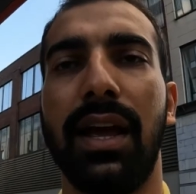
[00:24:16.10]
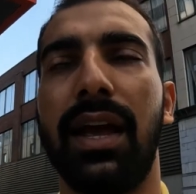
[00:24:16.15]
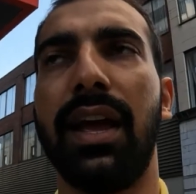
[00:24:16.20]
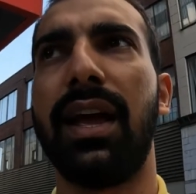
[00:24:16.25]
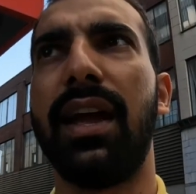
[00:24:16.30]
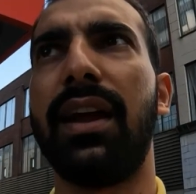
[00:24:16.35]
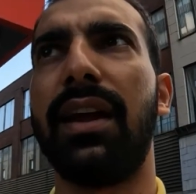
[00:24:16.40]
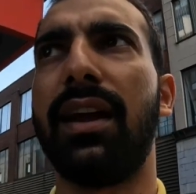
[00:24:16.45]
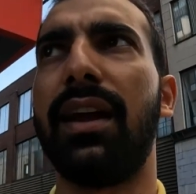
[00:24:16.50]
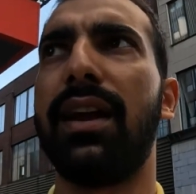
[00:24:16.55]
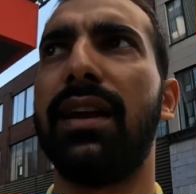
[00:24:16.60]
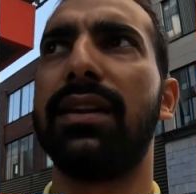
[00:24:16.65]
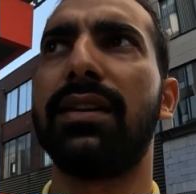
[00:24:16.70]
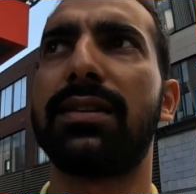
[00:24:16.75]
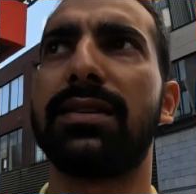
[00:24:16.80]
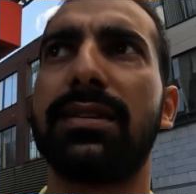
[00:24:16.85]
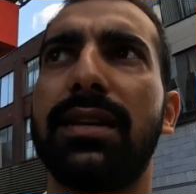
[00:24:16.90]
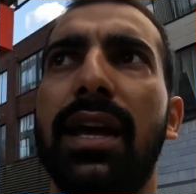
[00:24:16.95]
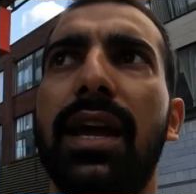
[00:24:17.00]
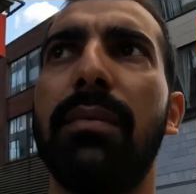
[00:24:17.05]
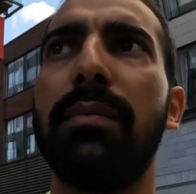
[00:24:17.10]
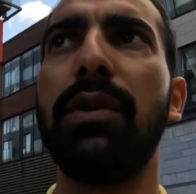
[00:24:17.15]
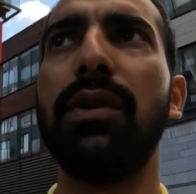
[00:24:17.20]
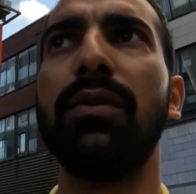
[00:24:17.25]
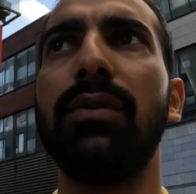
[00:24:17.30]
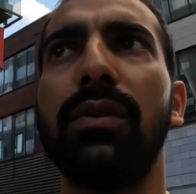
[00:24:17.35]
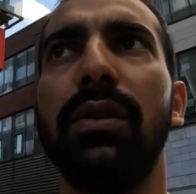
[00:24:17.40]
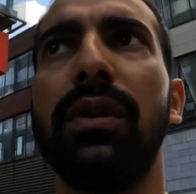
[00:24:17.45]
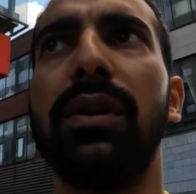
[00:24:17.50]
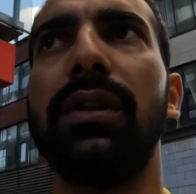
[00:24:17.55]
and
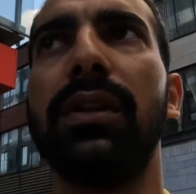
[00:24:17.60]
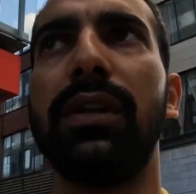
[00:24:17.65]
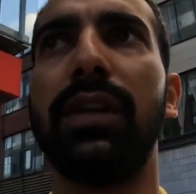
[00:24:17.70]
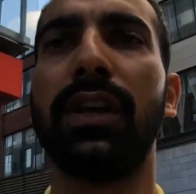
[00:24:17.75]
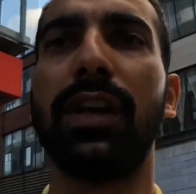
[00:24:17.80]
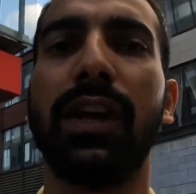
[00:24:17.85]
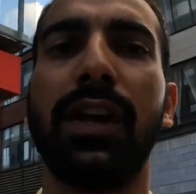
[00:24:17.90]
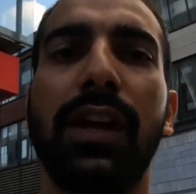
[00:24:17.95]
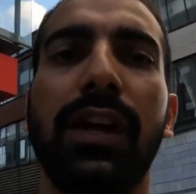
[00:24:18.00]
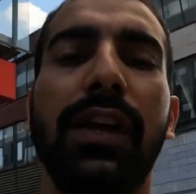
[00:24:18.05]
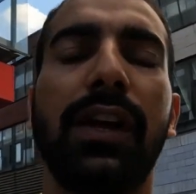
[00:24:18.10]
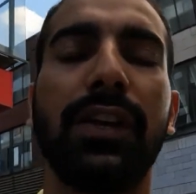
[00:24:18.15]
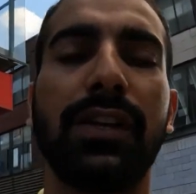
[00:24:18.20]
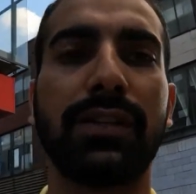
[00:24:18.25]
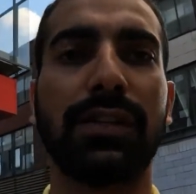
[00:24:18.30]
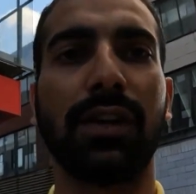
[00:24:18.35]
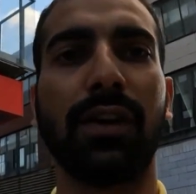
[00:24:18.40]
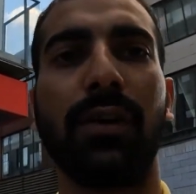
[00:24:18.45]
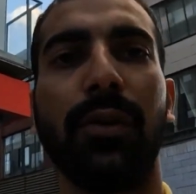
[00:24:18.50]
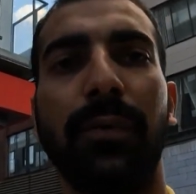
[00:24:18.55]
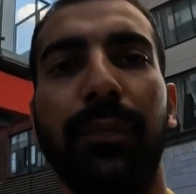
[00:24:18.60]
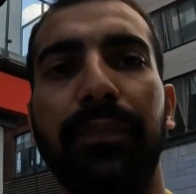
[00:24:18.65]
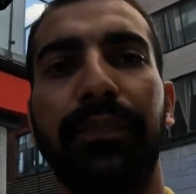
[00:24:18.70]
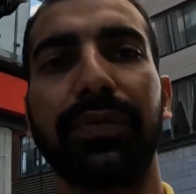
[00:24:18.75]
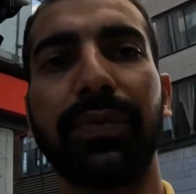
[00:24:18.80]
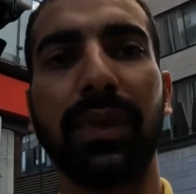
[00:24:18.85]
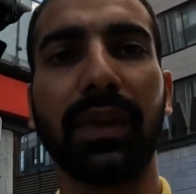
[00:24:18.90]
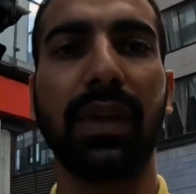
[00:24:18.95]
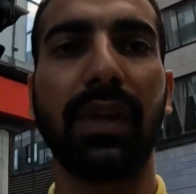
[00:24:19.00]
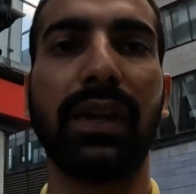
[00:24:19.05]
Samuel so
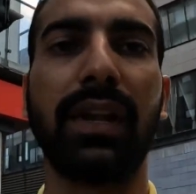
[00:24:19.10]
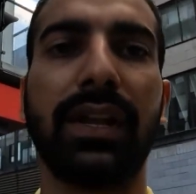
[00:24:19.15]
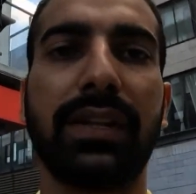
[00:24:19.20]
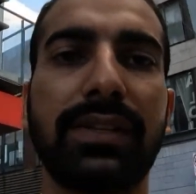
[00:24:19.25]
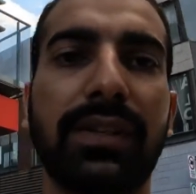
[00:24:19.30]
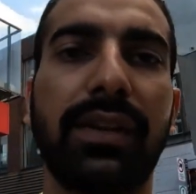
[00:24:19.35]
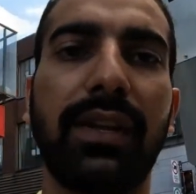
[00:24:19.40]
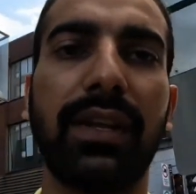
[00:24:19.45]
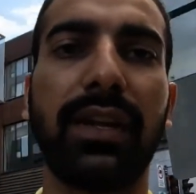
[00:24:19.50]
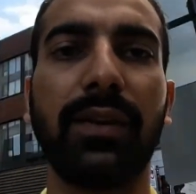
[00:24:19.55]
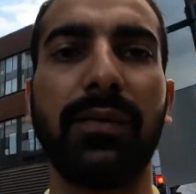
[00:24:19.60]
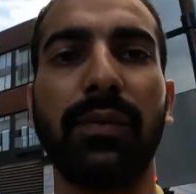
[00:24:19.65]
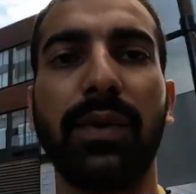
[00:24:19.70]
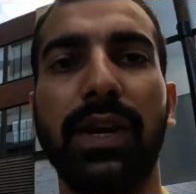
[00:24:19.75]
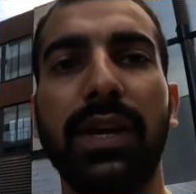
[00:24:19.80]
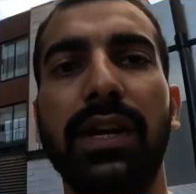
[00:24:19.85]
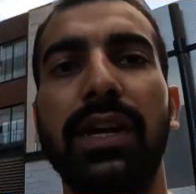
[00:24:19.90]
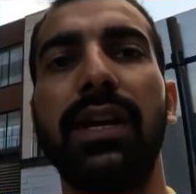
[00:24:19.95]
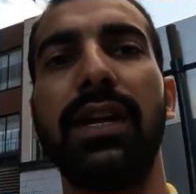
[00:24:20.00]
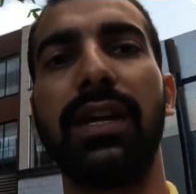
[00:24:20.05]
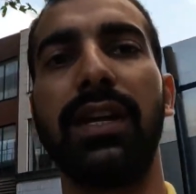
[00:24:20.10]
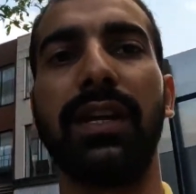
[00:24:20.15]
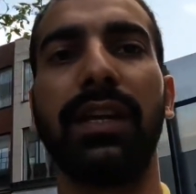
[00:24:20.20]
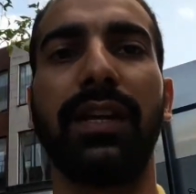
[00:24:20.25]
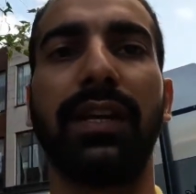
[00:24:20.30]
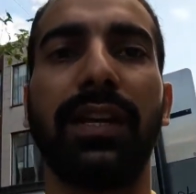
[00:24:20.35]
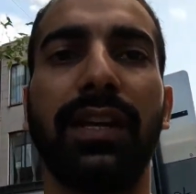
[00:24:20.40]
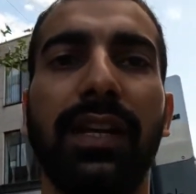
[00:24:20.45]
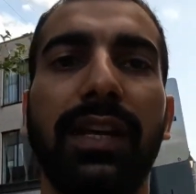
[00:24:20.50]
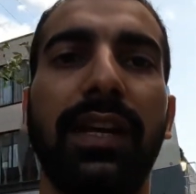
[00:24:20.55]
let's reconvene
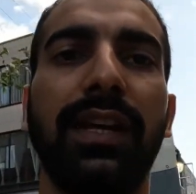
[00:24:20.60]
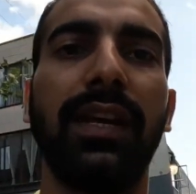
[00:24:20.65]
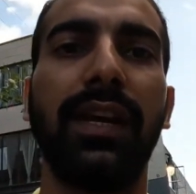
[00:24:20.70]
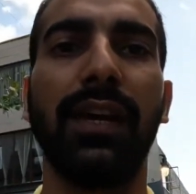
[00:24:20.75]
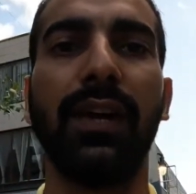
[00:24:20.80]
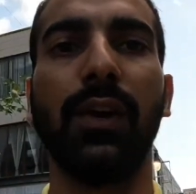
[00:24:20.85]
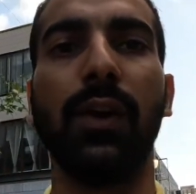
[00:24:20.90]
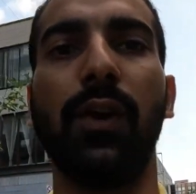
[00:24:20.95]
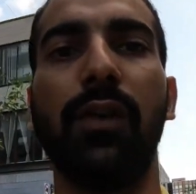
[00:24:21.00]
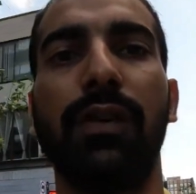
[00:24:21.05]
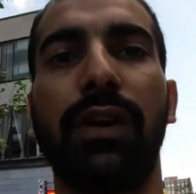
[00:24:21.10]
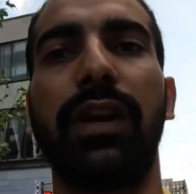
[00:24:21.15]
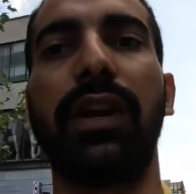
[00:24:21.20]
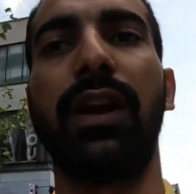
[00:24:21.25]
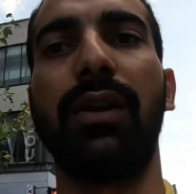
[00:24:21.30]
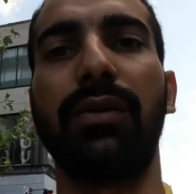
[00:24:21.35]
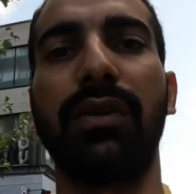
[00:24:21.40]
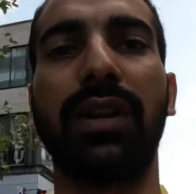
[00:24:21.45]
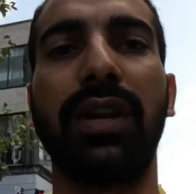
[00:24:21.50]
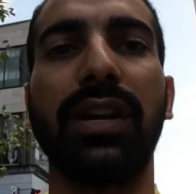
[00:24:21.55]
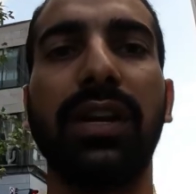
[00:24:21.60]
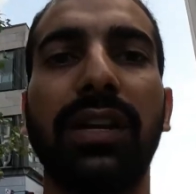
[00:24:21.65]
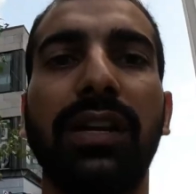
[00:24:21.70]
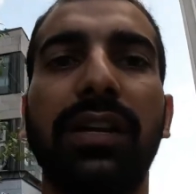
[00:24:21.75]
over and out.